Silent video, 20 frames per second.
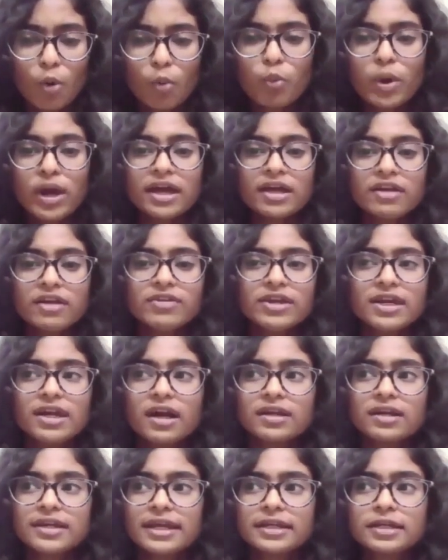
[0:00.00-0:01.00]
where we
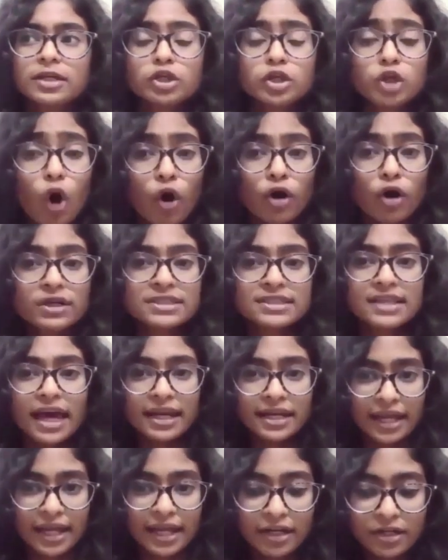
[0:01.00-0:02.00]
conduct talks
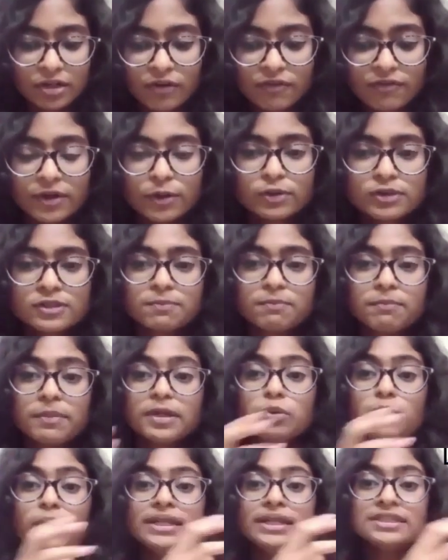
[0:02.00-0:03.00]
and interviews
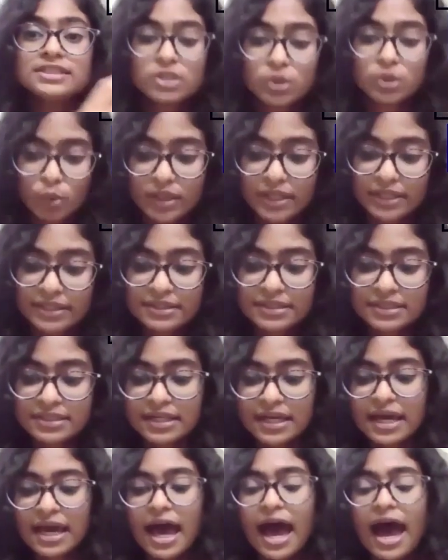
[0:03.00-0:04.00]
between students